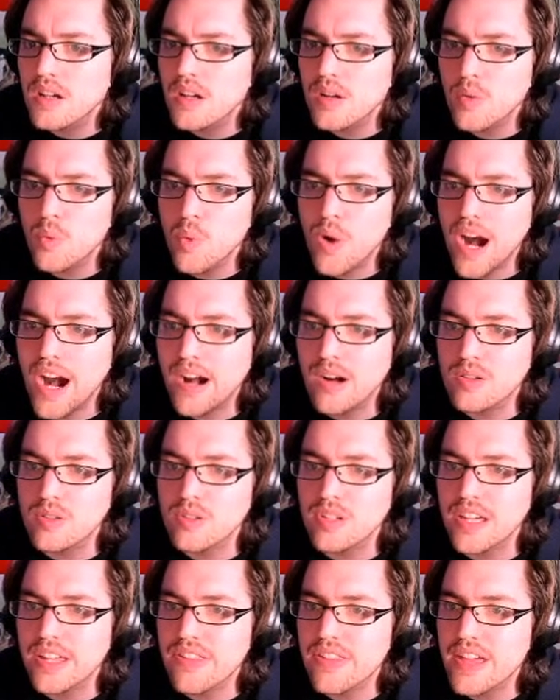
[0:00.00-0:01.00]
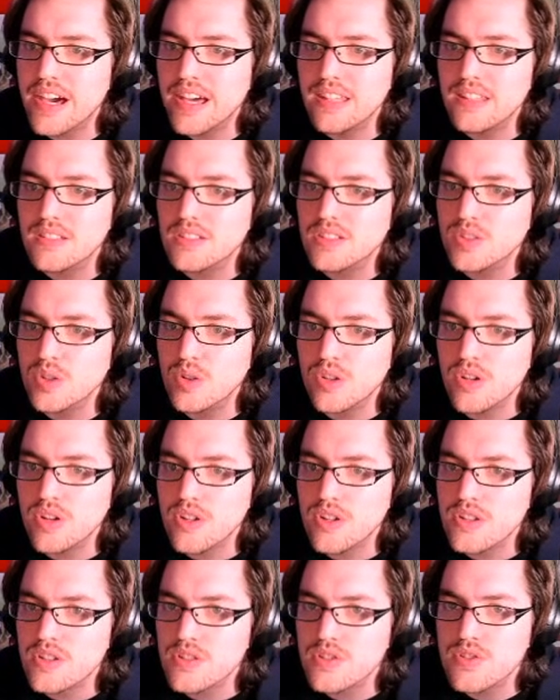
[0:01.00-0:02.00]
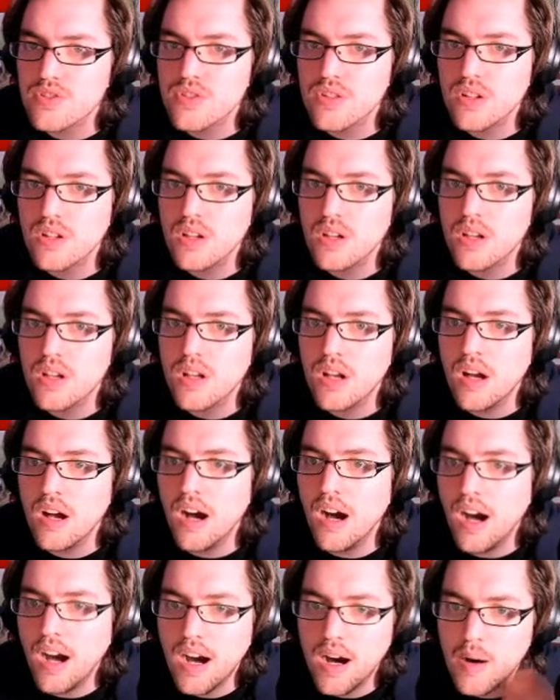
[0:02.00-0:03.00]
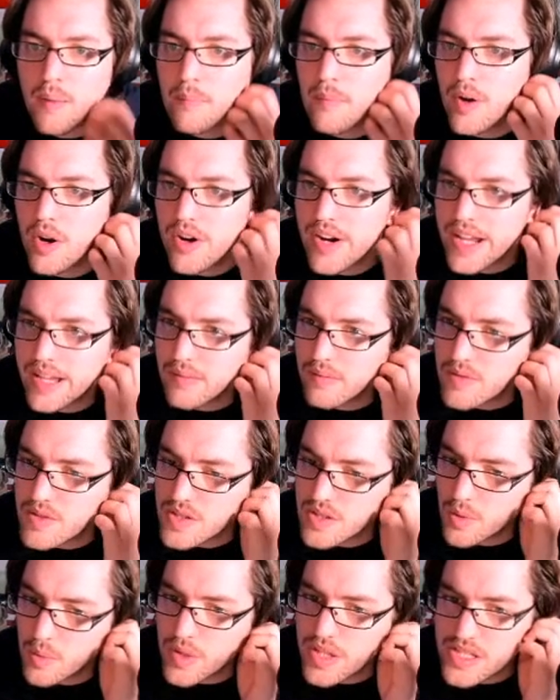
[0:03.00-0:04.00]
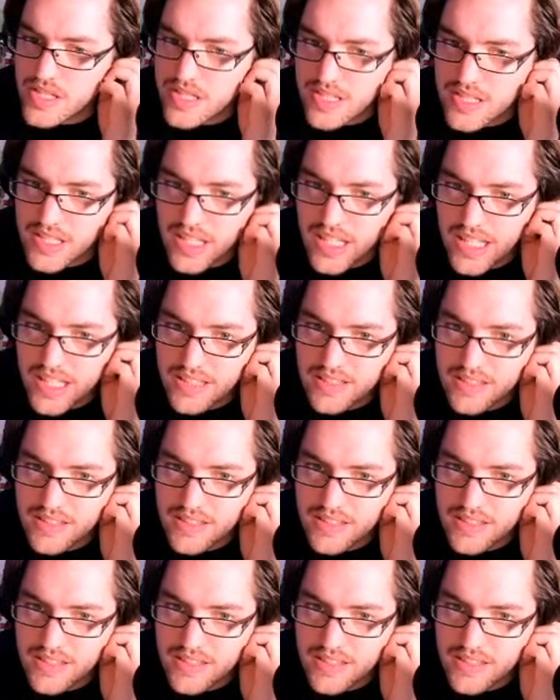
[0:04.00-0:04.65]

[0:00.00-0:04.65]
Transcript: Wow, look at that. It's so gorgeous. All right. So we just need.